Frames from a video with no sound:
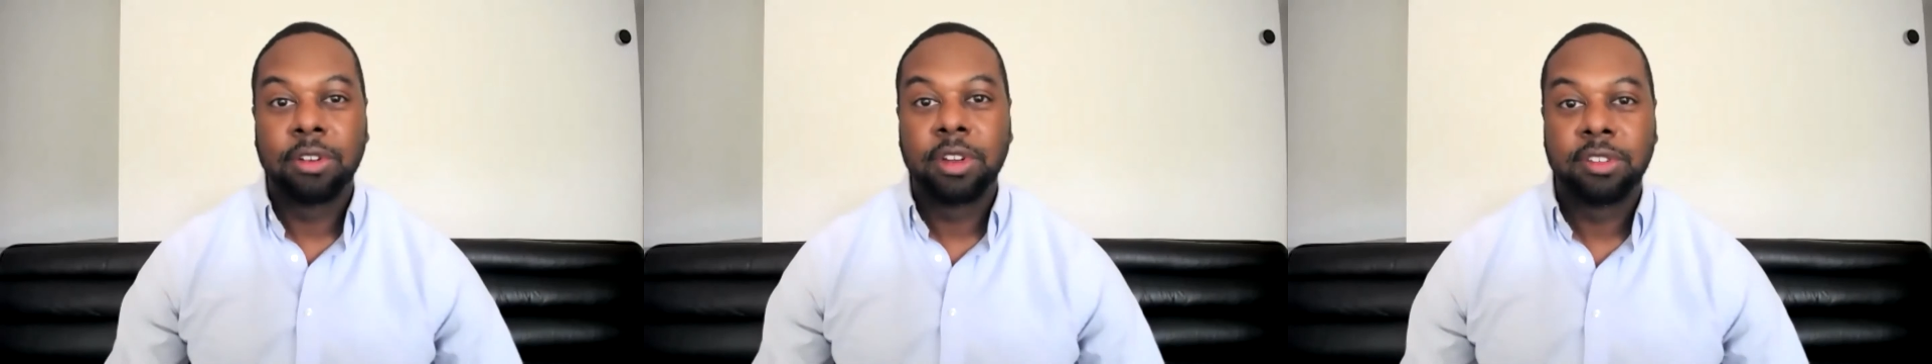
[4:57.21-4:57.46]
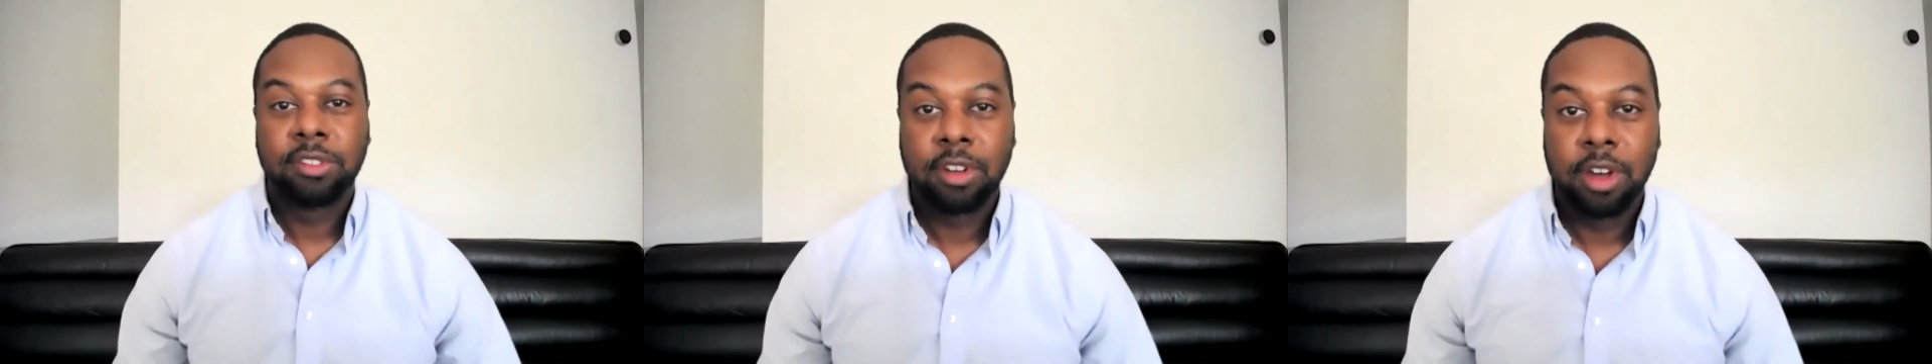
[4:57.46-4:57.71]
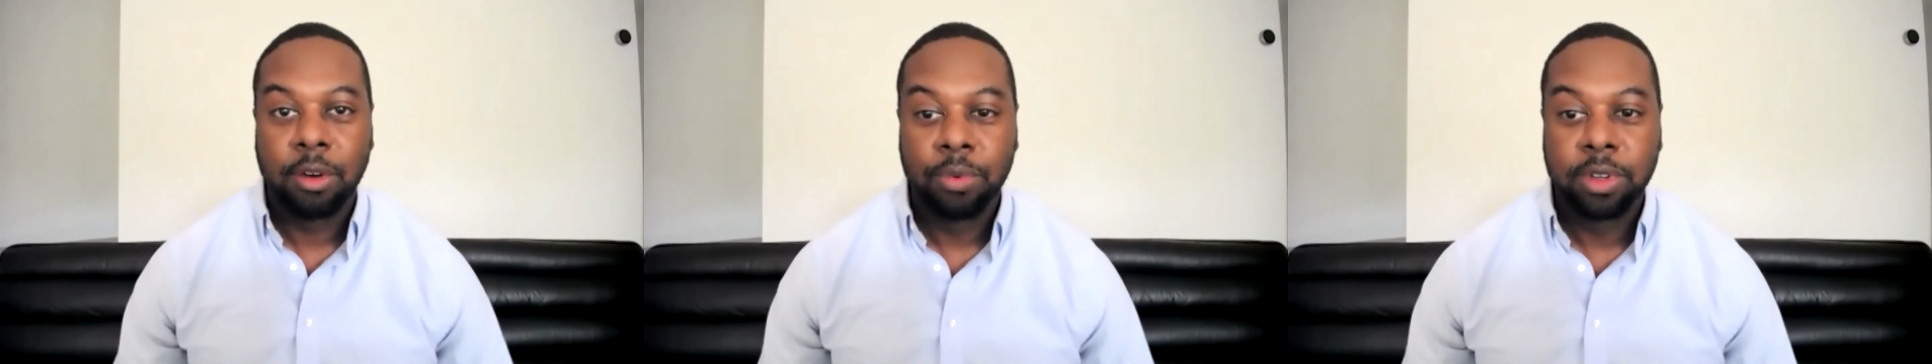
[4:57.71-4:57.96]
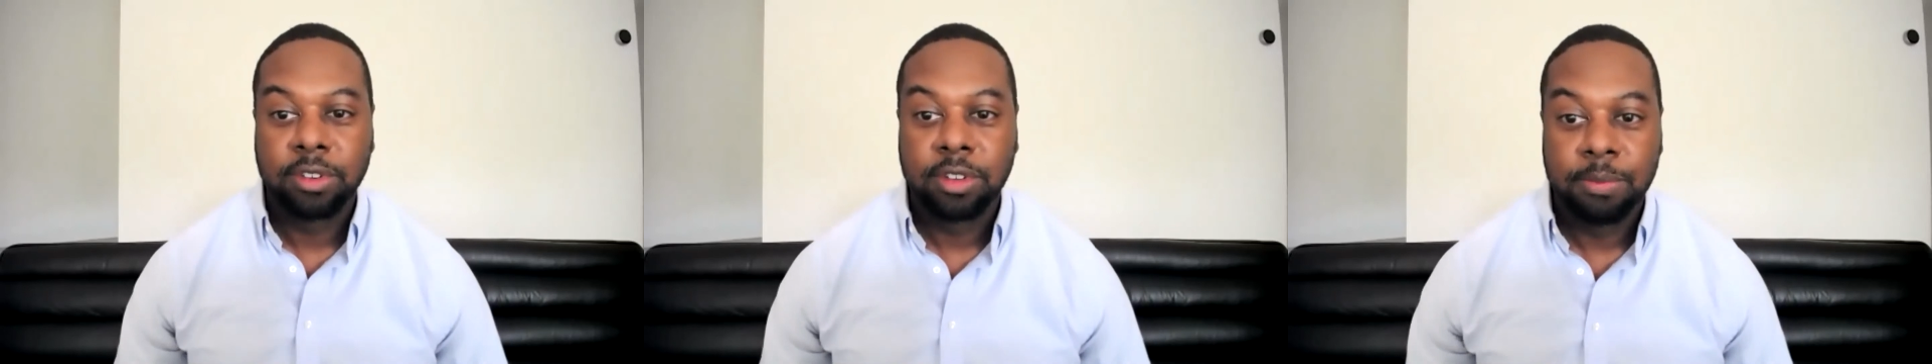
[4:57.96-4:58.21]
And so I
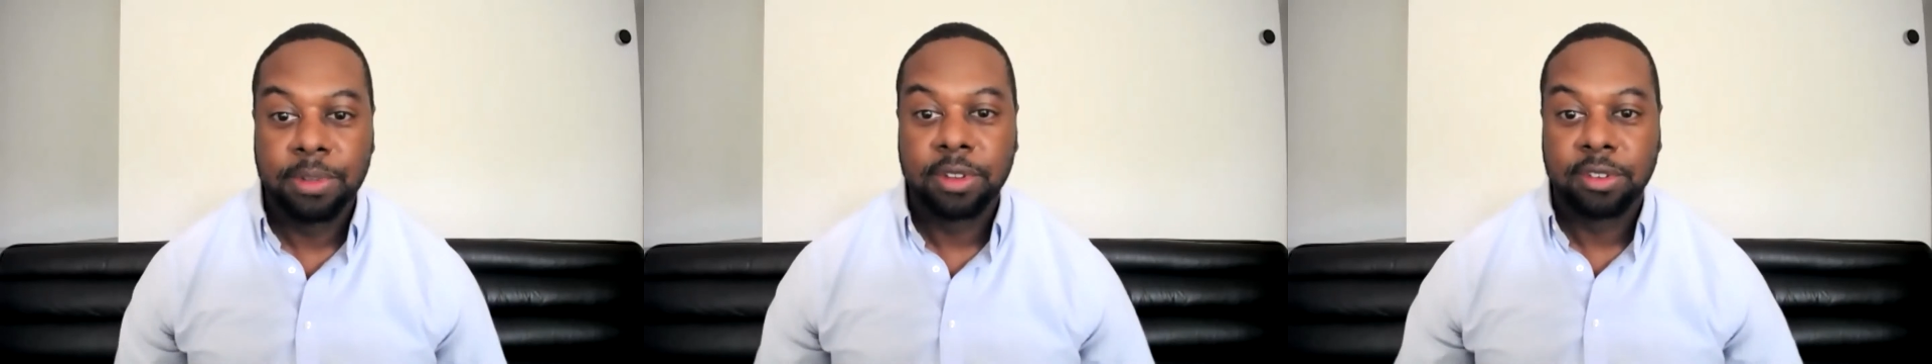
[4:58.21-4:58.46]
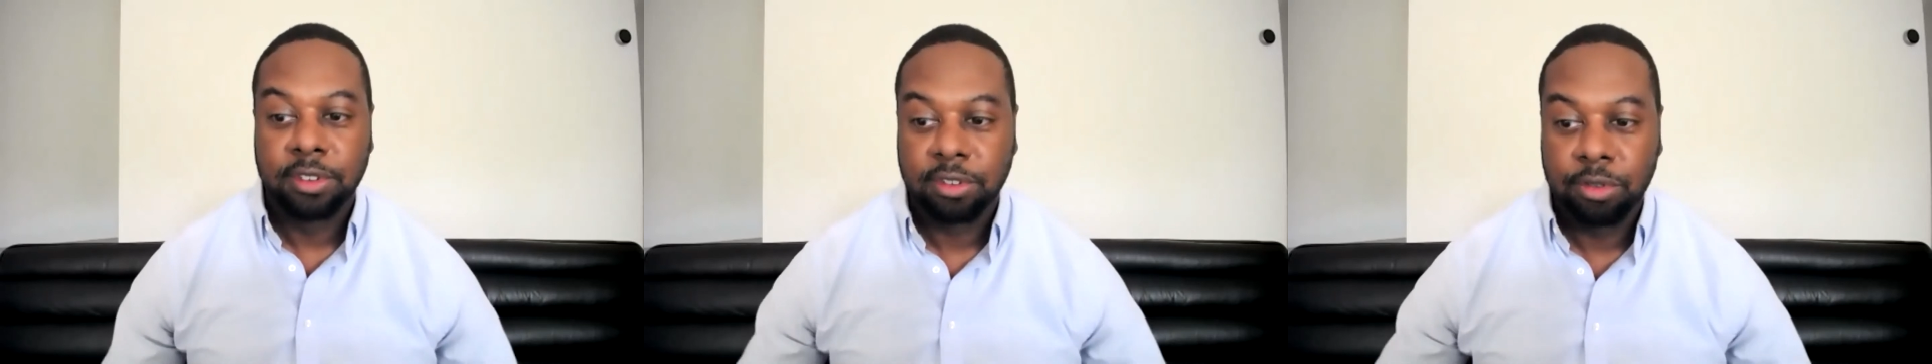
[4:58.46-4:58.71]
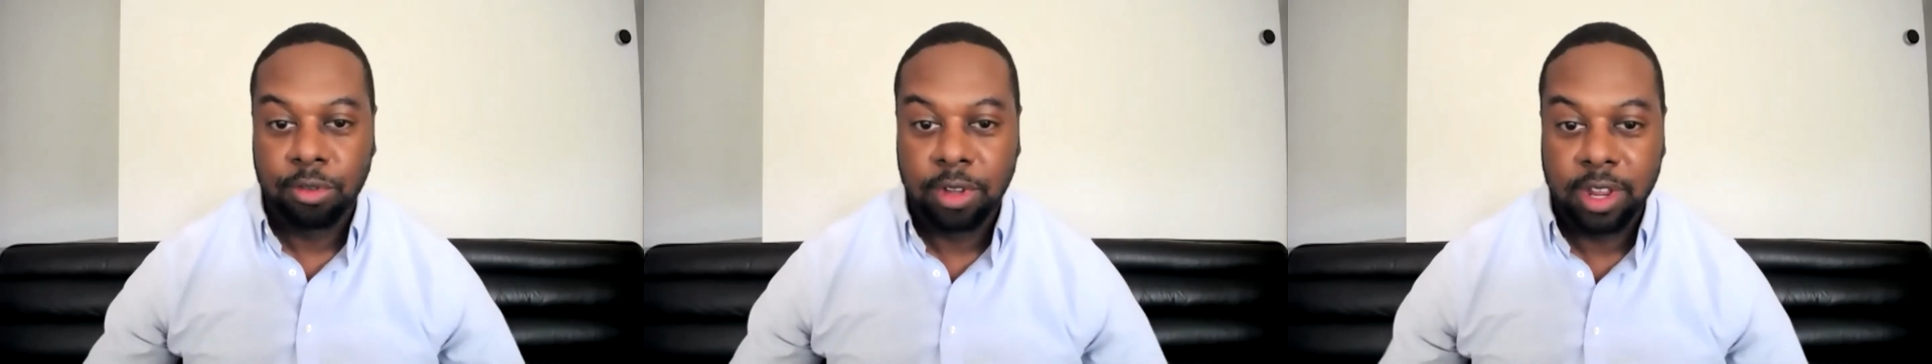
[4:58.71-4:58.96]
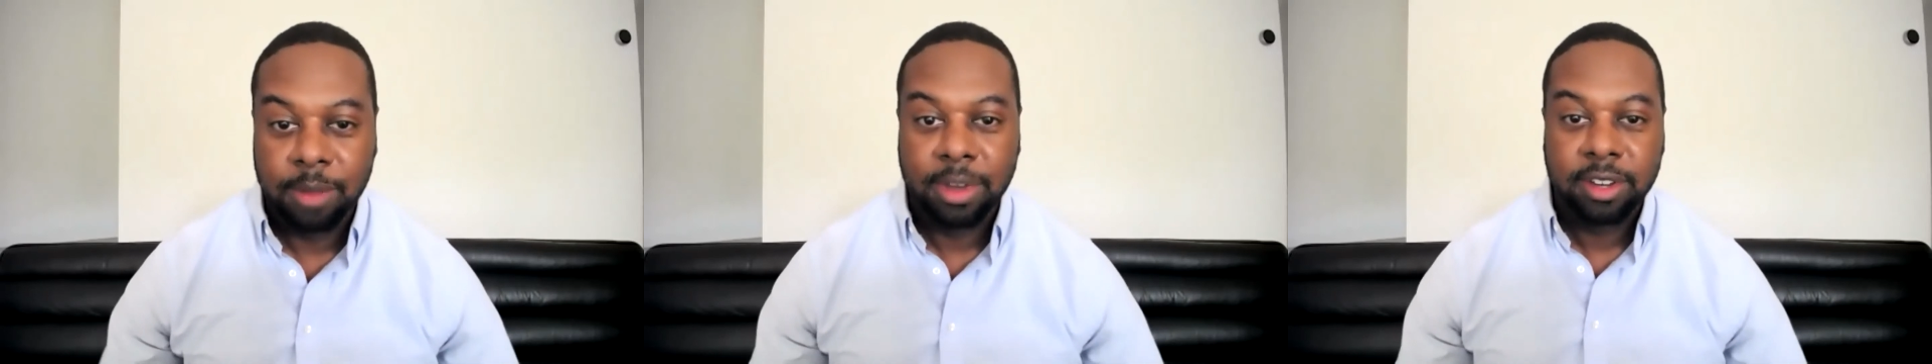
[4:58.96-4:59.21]
went to business school at
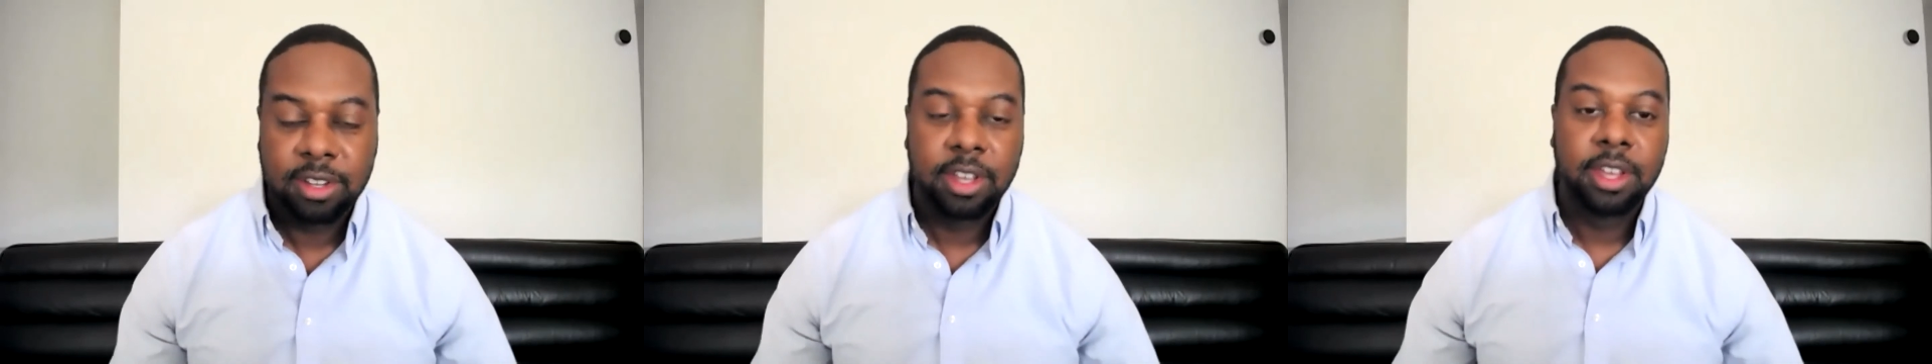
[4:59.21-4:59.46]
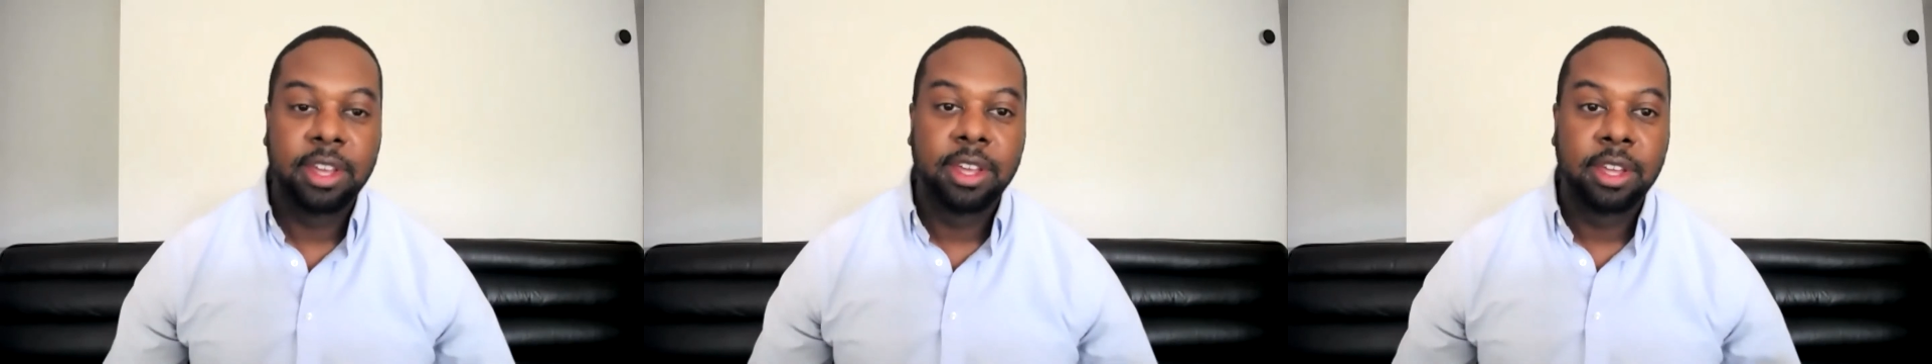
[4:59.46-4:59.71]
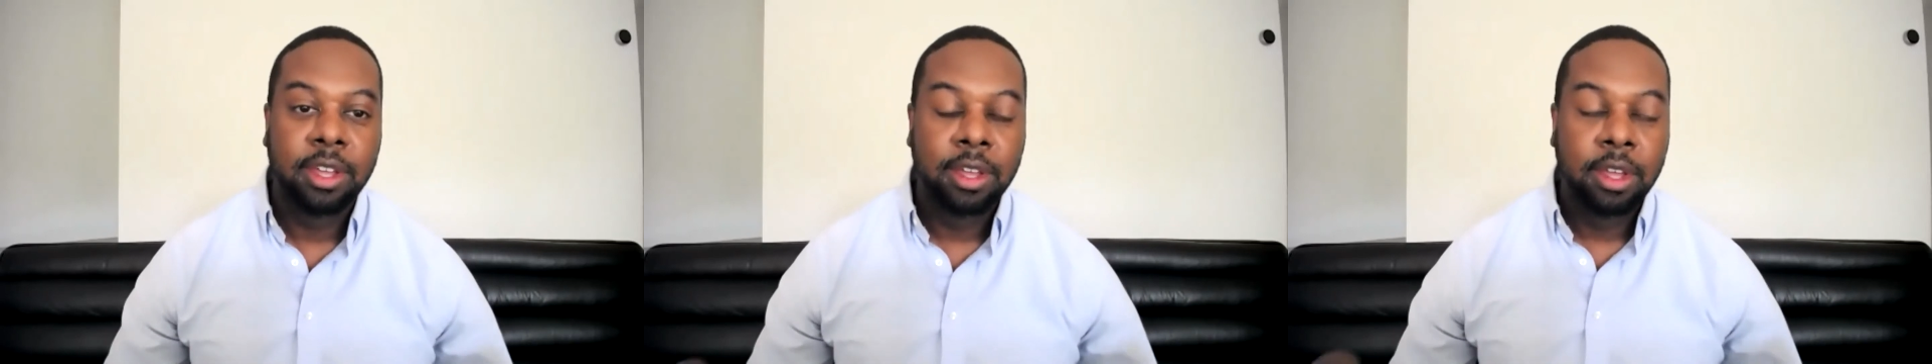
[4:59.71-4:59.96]
MIT